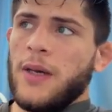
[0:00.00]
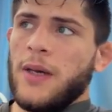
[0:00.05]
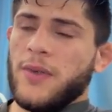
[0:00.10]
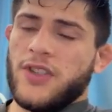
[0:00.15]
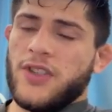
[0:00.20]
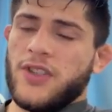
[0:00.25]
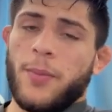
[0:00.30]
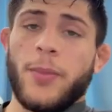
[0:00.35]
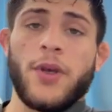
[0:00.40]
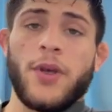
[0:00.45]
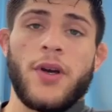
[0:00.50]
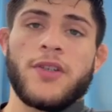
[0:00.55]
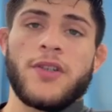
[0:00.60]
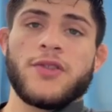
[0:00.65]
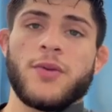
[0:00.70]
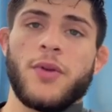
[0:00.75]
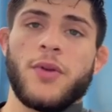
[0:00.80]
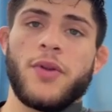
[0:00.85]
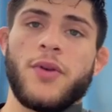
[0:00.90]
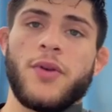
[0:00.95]
But to be
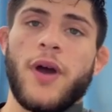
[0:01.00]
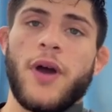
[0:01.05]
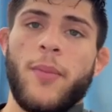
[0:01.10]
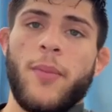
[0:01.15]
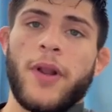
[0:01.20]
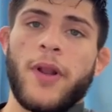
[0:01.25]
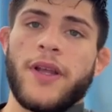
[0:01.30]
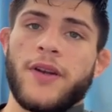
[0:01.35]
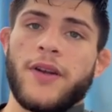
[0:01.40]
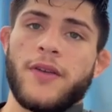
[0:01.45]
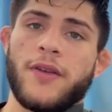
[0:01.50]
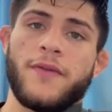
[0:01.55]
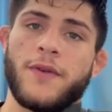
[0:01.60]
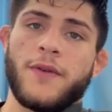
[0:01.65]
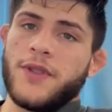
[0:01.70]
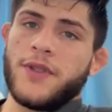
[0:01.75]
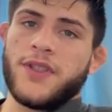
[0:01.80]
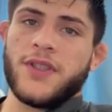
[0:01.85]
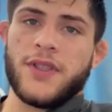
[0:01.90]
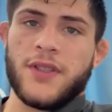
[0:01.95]
honest with you, I plan on
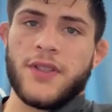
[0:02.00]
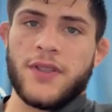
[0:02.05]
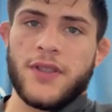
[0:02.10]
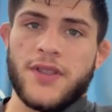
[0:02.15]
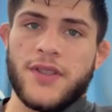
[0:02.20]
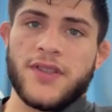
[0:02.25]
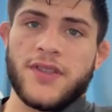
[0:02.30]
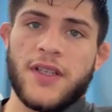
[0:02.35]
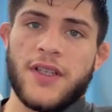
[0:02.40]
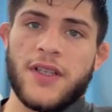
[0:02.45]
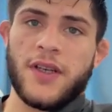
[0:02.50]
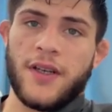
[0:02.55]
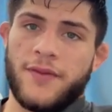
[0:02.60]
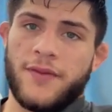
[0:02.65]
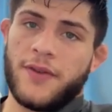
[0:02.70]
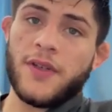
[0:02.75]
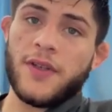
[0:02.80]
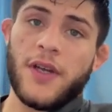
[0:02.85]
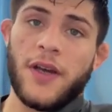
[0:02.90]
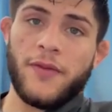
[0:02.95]
finishing this. I
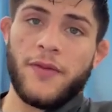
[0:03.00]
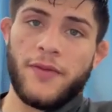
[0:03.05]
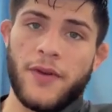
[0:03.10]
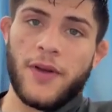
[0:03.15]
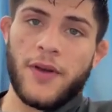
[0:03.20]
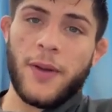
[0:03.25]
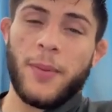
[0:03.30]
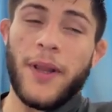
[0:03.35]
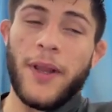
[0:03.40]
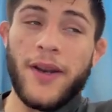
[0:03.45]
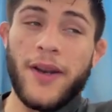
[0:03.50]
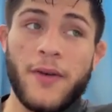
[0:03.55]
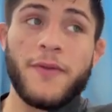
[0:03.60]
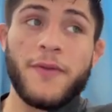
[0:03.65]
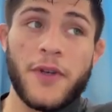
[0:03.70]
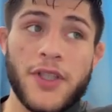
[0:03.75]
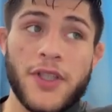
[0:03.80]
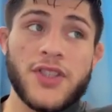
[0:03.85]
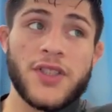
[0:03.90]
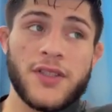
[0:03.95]
plan on
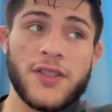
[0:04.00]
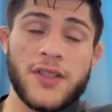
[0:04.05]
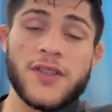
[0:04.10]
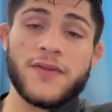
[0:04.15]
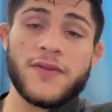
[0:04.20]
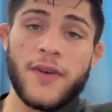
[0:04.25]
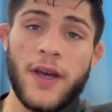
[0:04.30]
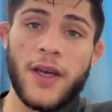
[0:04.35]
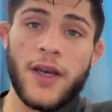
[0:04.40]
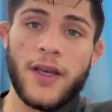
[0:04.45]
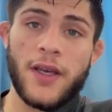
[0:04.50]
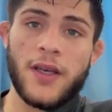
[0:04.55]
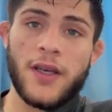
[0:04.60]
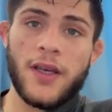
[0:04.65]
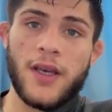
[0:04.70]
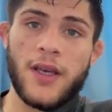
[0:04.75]
finishing this fight